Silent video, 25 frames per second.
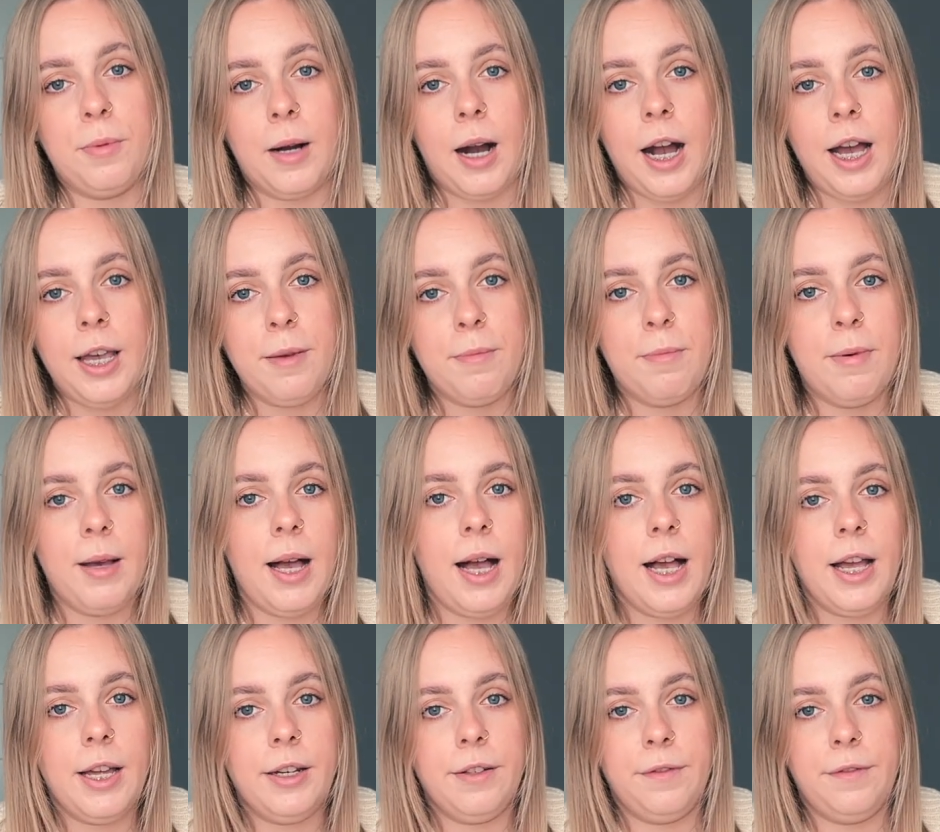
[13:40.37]

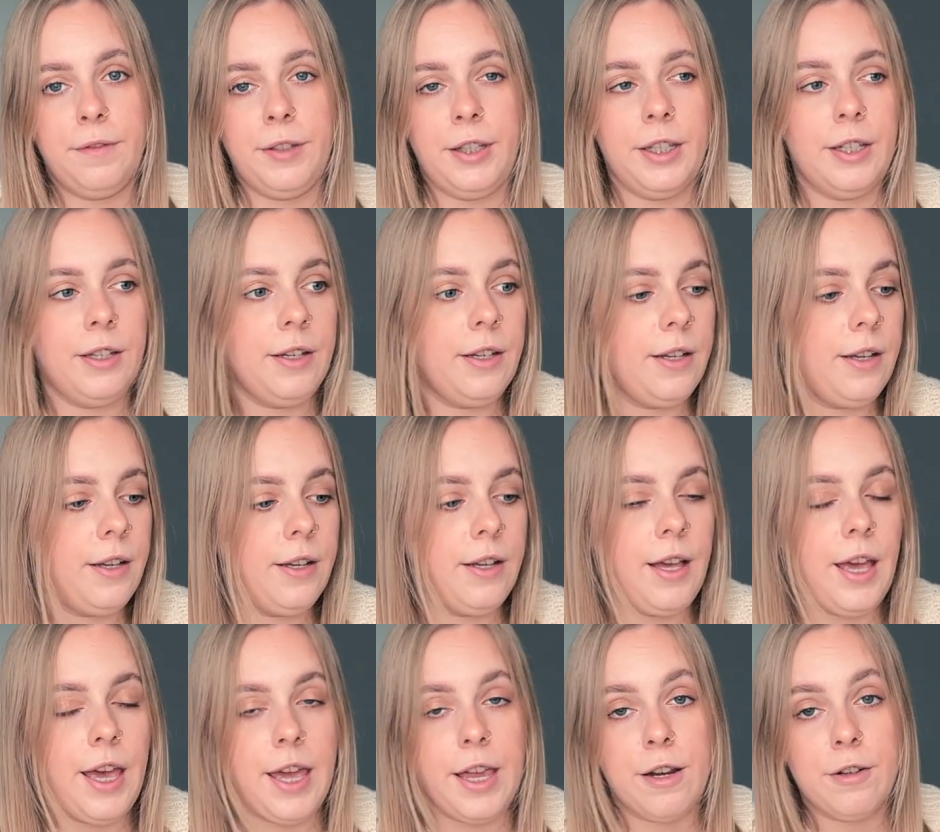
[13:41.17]
iPad
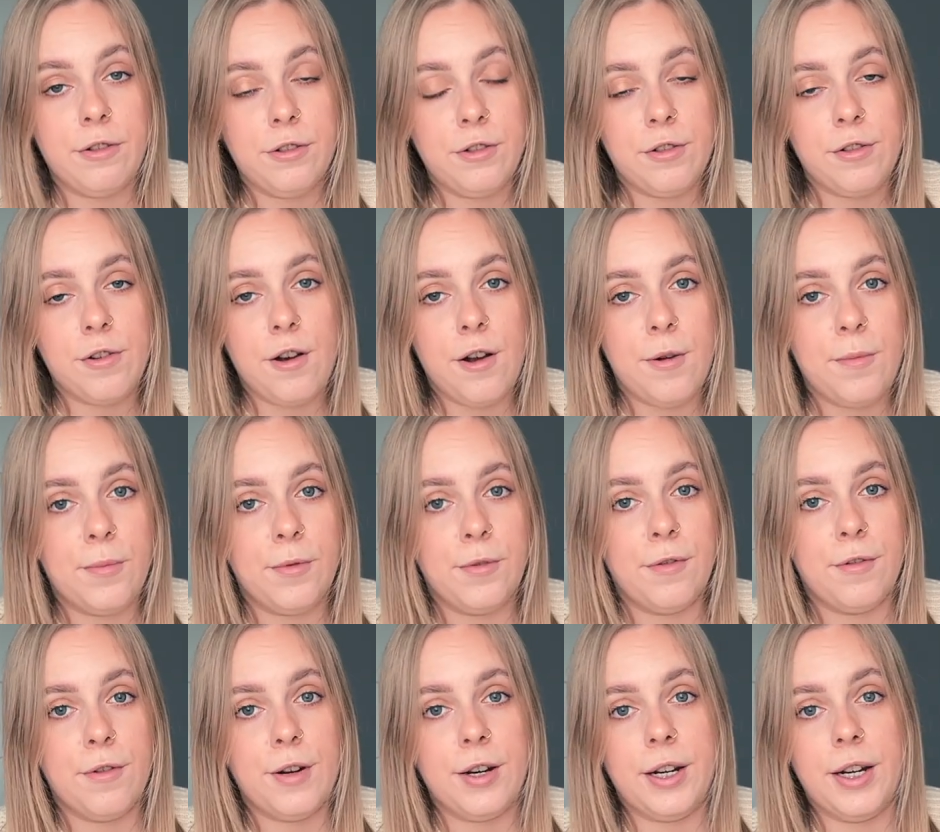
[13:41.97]
via AirDrop,
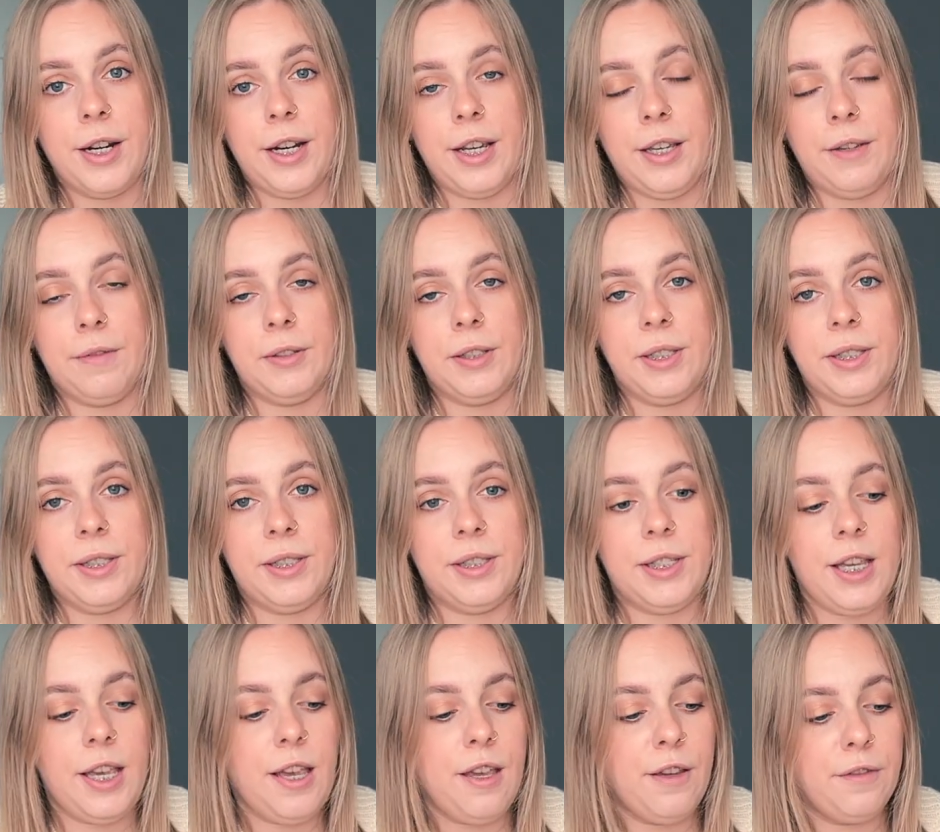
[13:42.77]
or even
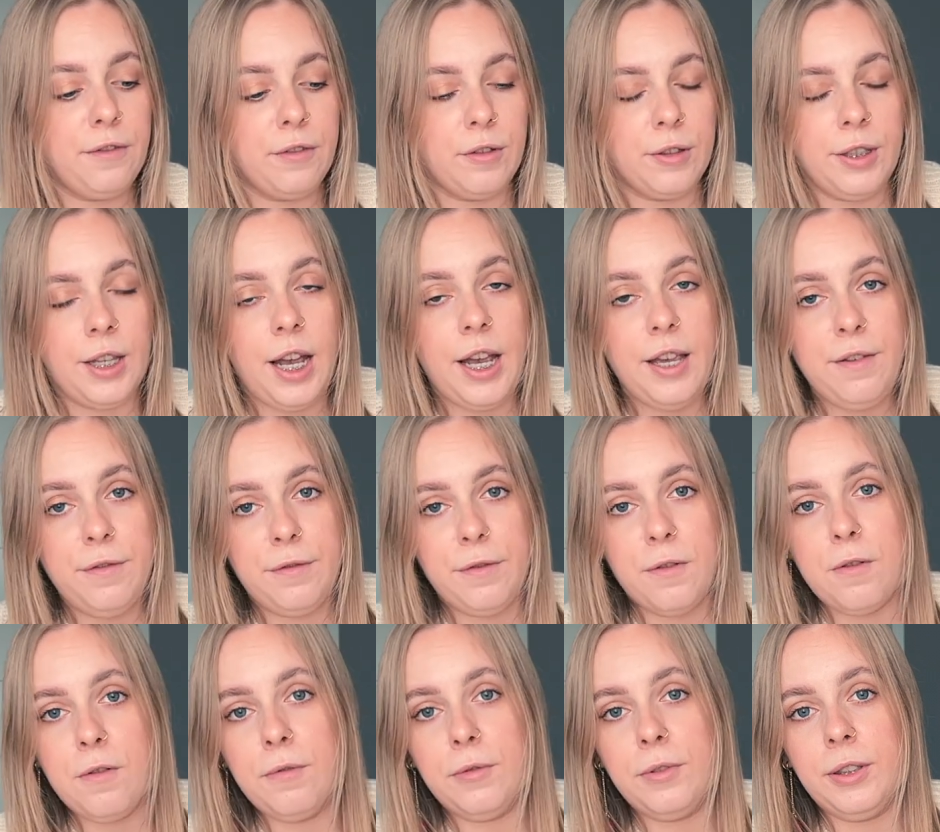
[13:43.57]
save on
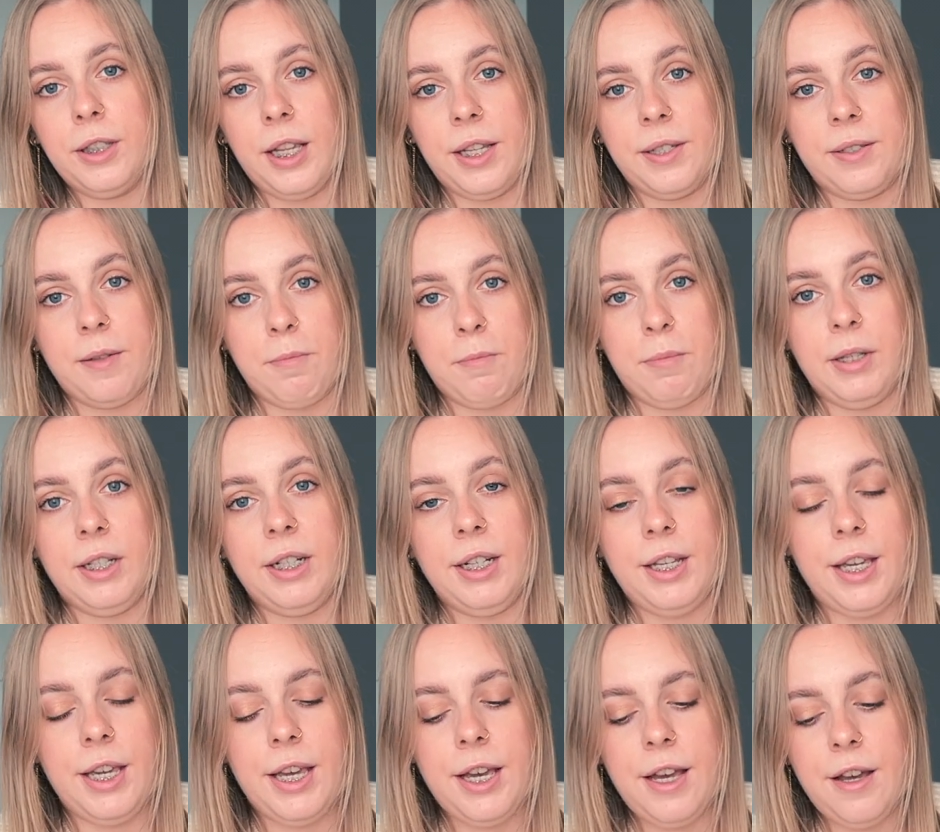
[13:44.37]
iPhone as a
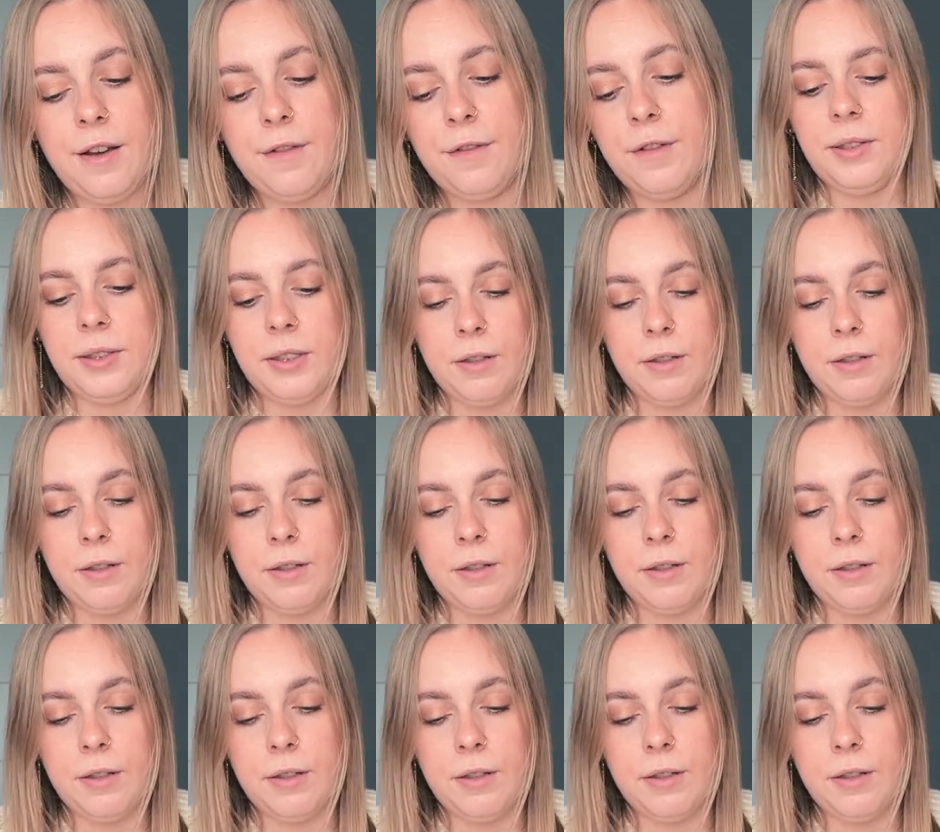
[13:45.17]
PDF.